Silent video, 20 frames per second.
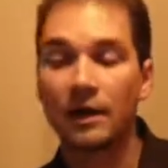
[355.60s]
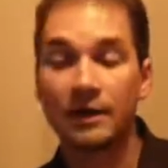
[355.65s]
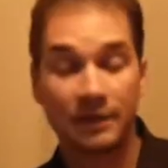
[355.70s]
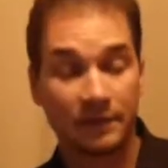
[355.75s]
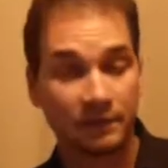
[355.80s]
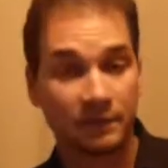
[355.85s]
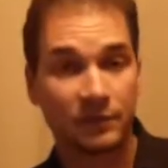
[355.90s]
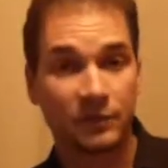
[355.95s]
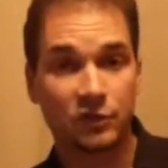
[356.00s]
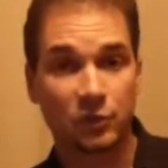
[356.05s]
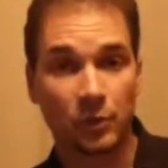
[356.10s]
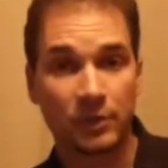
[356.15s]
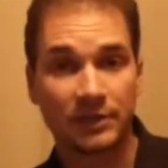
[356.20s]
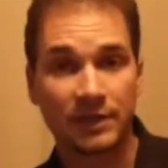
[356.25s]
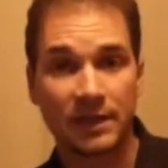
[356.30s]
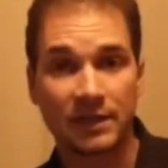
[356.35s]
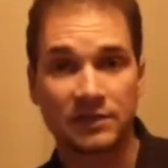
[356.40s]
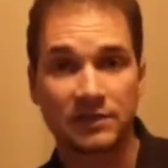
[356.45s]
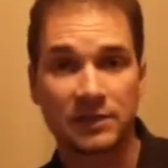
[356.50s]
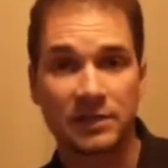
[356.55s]
in the
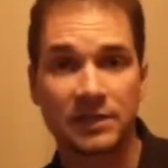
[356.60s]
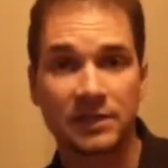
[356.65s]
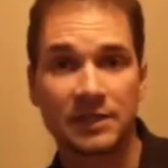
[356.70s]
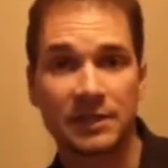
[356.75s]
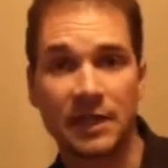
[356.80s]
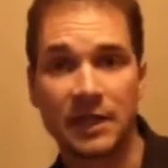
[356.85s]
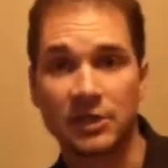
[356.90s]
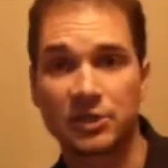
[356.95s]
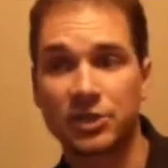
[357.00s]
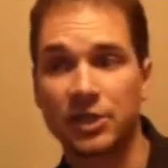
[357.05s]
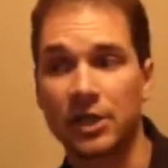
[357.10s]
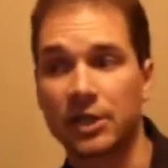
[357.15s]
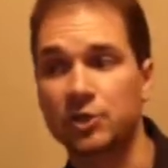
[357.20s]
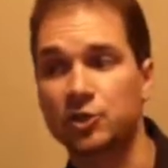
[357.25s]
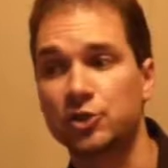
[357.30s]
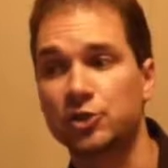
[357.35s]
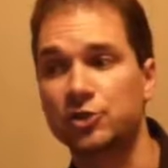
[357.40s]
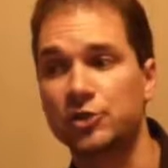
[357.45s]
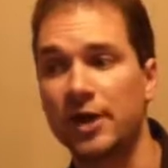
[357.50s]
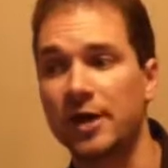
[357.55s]
2018 EHE
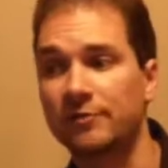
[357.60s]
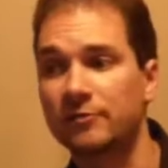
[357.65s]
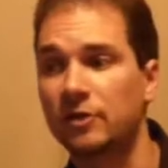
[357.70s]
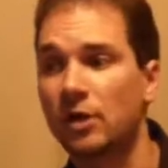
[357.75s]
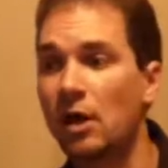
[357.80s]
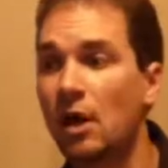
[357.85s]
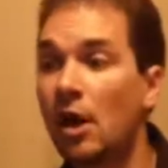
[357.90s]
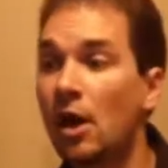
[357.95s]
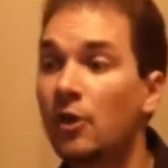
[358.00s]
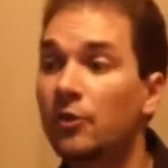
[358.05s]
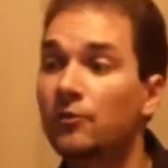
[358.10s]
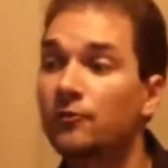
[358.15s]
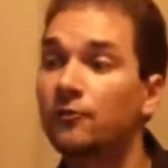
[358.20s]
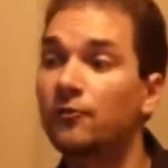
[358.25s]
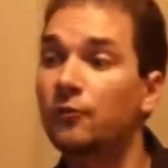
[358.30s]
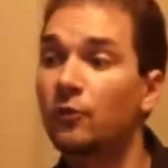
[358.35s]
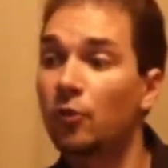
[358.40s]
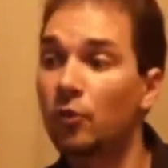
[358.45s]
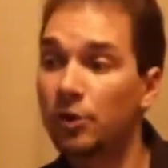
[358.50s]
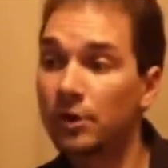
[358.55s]
Entry Draft. The
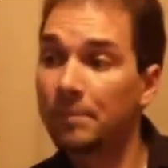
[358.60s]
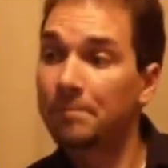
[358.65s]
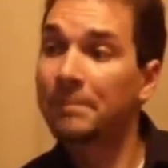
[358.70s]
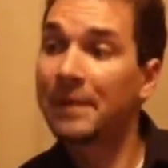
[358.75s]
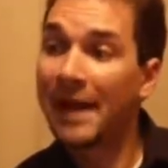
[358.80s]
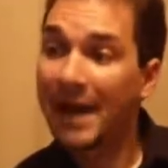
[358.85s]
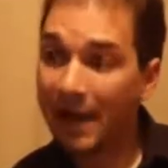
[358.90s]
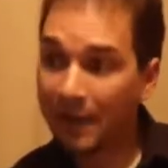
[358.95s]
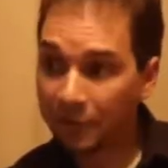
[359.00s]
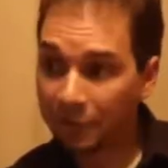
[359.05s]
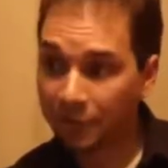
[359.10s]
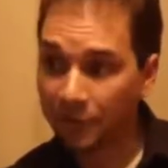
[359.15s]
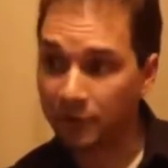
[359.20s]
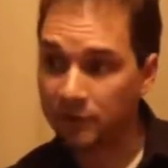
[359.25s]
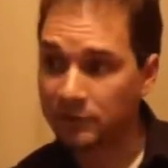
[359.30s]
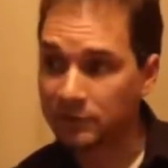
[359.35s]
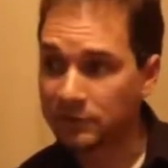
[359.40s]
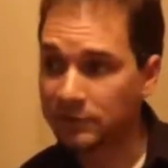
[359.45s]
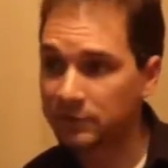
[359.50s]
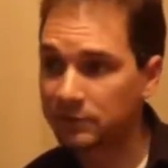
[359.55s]
Florida
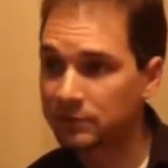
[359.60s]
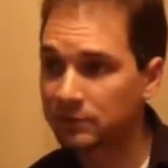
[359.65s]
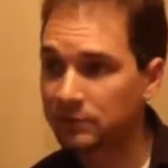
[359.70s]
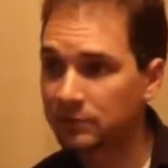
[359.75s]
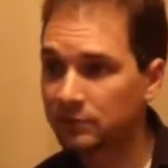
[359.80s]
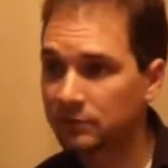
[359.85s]
Panthers,